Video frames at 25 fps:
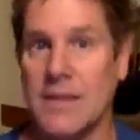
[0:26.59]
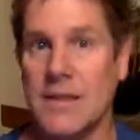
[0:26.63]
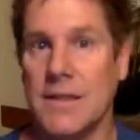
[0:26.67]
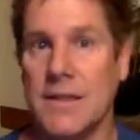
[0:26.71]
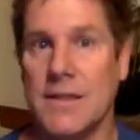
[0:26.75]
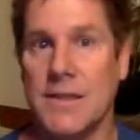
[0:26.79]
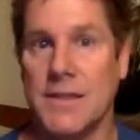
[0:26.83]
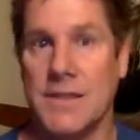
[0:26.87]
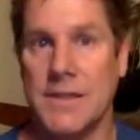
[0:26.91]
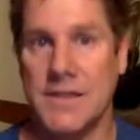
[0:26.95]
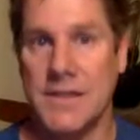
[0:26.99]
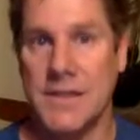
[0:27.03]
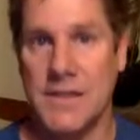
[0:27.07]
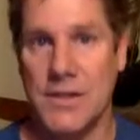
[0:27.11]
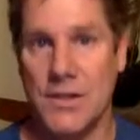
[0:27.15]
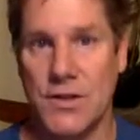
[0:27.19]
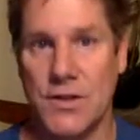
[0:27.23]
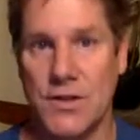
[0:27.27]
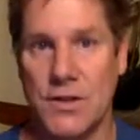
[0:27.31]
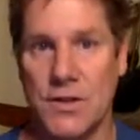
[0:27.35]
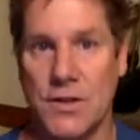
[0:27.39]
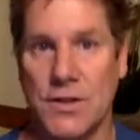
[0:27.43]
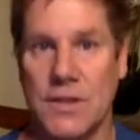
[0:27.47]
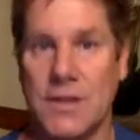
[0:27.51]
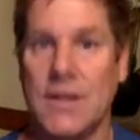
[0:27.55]
it's
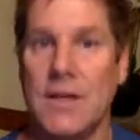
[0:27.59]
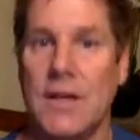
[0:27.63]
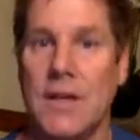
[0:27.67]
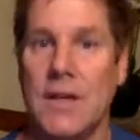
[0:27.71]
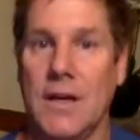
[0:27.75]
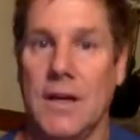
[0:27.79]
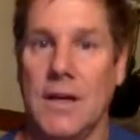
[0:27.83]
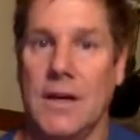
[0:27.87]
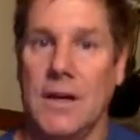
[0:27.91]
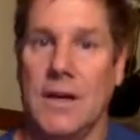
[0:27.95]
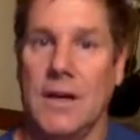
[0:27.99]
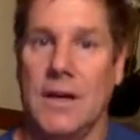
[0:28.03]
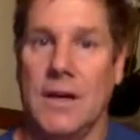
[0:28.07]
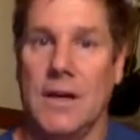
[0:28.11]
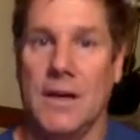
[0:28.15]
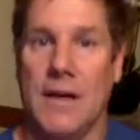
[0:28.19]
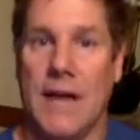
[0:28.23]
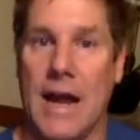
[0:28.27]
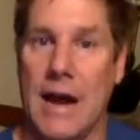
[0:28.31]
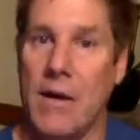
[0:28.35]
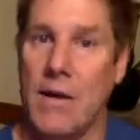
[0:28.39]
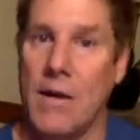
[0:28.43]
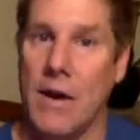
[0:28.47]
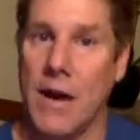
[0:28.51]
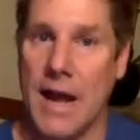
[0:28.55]
essentially
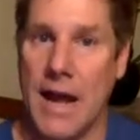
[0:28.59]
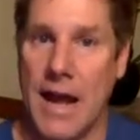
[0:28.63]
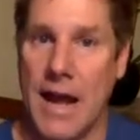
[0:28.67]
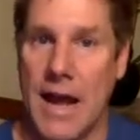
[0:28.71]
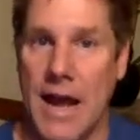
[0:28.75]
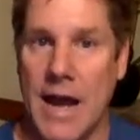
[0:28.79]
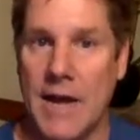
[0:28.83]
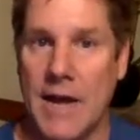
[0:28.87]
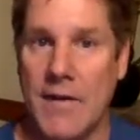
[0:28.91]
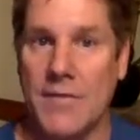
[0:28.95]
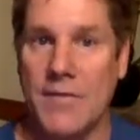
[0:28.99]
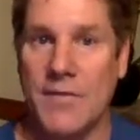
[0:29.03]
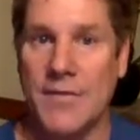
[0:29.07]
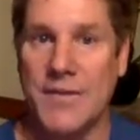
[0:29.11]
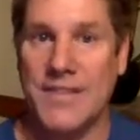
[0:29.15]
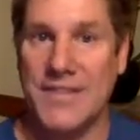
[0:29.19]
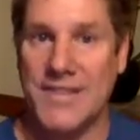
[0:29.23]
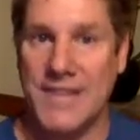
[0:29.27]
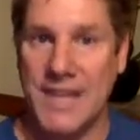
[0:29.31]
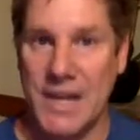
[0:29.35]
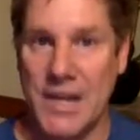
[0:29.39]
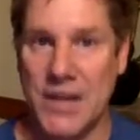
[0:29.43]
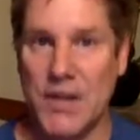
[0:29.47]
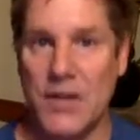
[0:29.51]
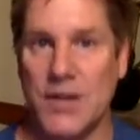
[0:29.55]
an hour and a half
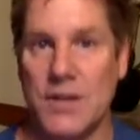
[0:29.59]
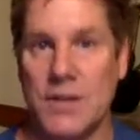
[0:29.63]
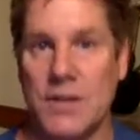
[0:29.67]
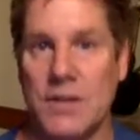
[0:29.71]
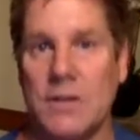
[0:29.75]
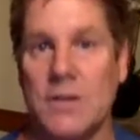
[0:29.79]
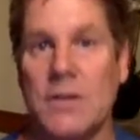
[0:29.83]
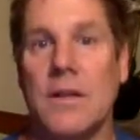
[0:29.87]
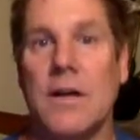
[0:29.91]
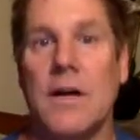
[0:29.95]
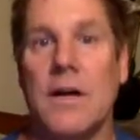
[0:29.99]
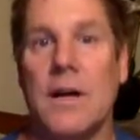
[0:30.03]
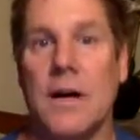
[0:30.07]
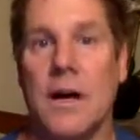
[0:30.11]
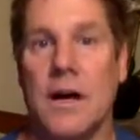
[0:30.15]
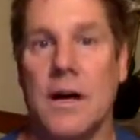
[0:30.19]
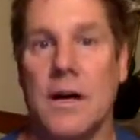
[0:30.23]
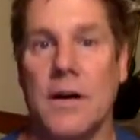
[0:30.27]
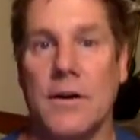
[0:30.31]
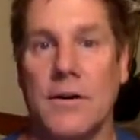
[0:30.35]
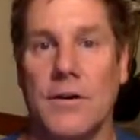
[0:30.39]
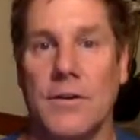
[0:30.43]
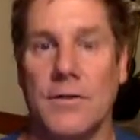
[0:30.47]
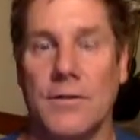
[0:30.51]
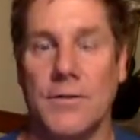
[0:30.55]
session
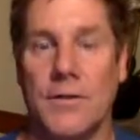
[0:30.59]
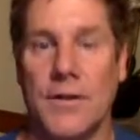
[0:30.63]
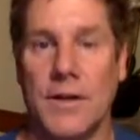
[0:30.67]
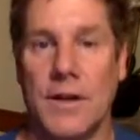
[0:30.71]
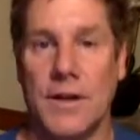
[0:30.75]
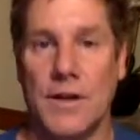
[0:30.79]
of